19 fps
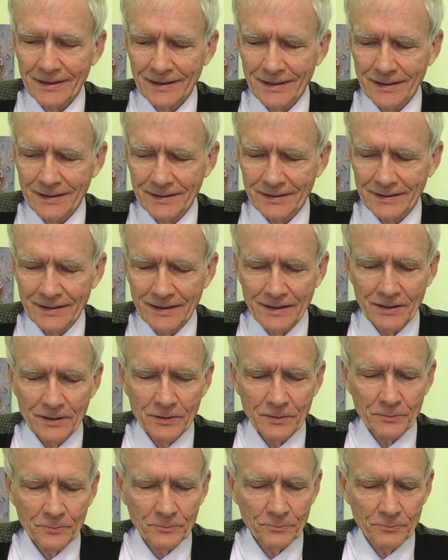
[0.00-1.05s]
A.
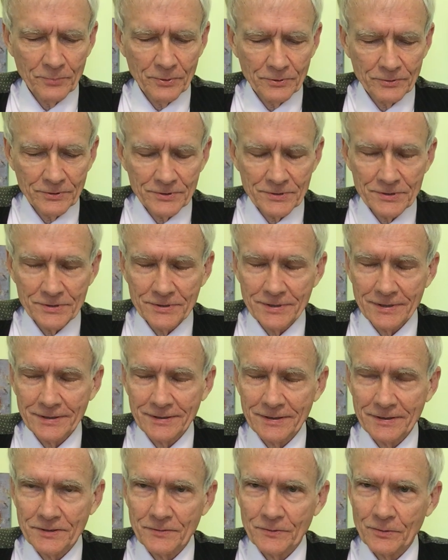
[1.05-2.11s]
Purchase
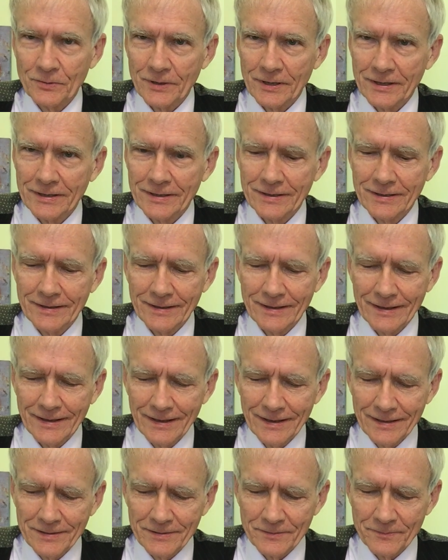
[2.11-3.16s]
tickets for A
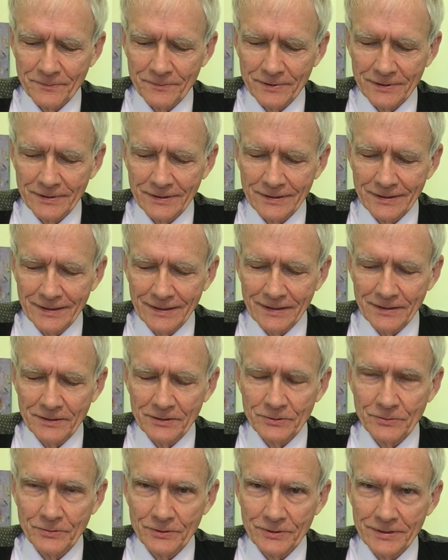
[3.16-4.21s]
and B
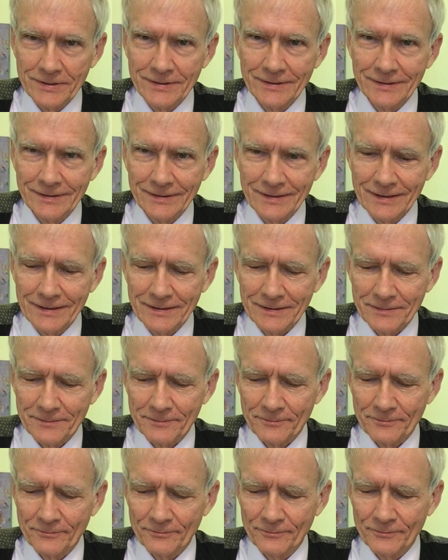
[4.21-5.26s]
to attend the
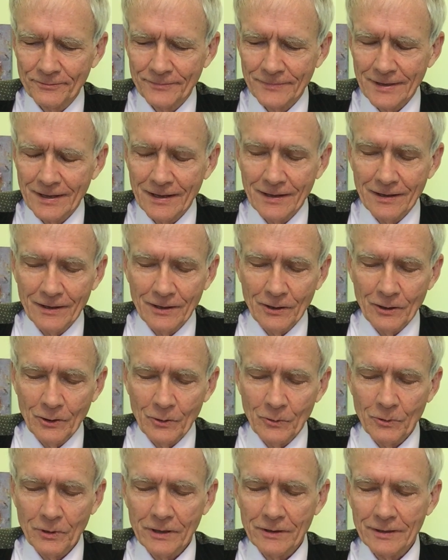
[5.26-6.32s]
game.
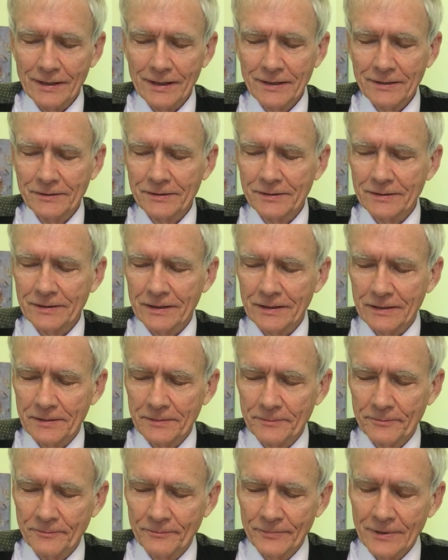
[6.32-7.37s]
While at the
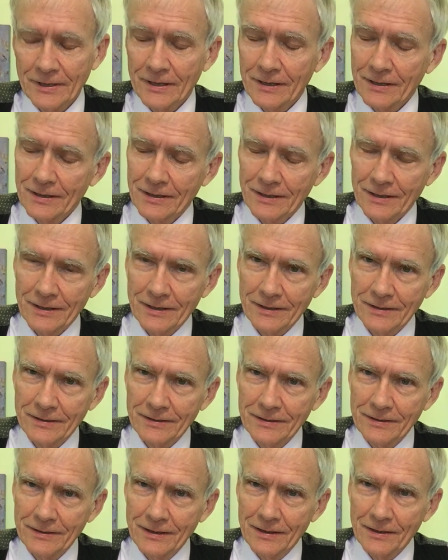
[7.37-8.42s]
game,
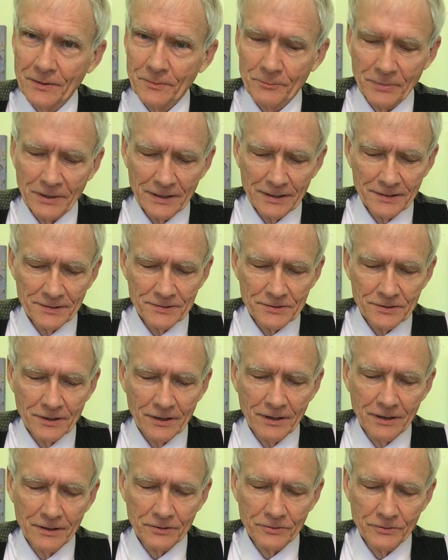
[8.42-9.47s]
A buys
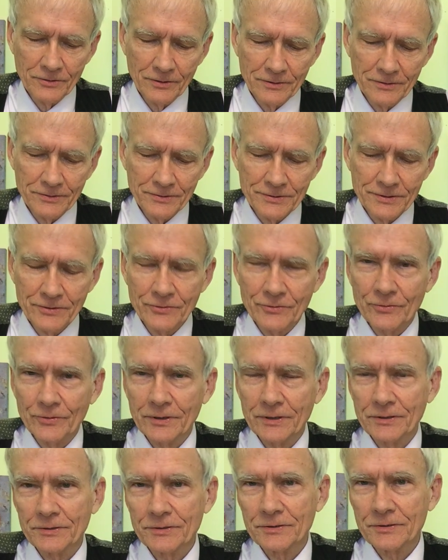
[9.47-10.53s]
hot dogs and
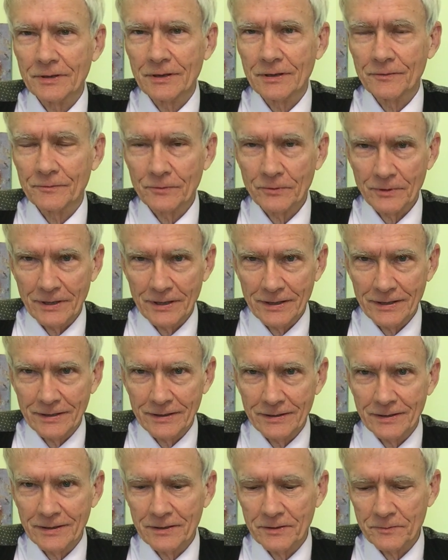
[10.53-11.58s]
drinks for
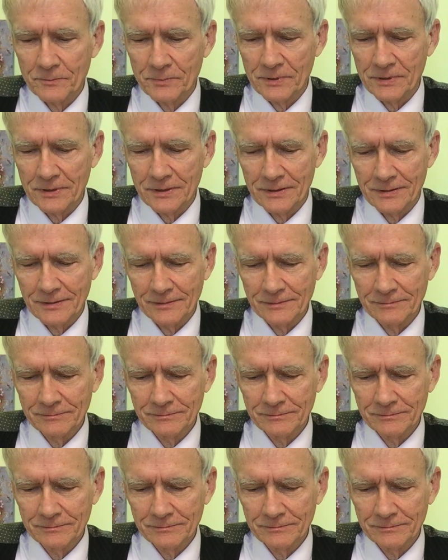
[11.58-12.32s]
A and B.